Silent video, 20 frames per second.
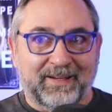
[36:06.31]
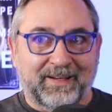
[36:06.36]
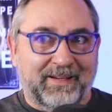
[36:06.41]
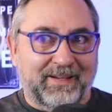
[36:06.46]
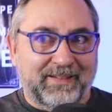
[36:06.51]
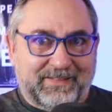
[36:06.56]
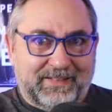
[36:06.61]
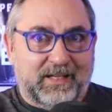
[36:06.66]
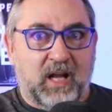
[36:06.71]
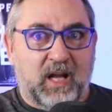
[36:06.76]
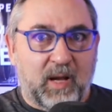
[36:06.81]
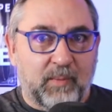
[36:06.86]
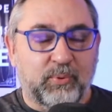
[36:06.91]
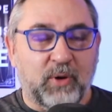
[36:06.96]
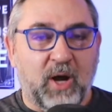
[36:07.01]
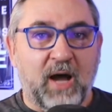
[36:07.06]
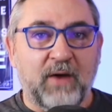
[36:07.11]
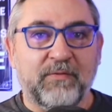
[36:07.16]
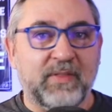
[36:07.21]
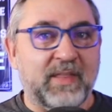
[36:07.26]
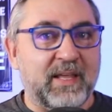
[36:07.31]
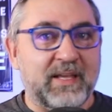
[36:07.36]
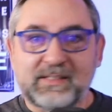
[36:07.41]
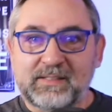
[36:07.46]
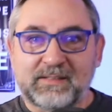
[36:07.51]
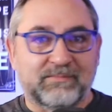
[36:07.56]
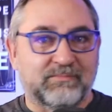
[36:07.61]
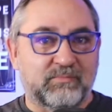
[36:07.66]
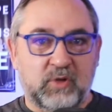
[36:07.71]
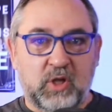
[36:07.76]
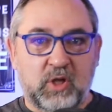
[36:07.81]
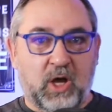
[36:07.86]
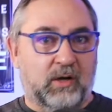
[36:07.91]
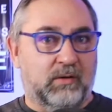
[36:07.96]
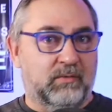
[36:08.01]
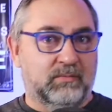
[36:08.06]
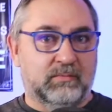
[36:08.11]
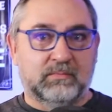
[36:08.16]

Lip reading: It's a nonprofit. They said, no.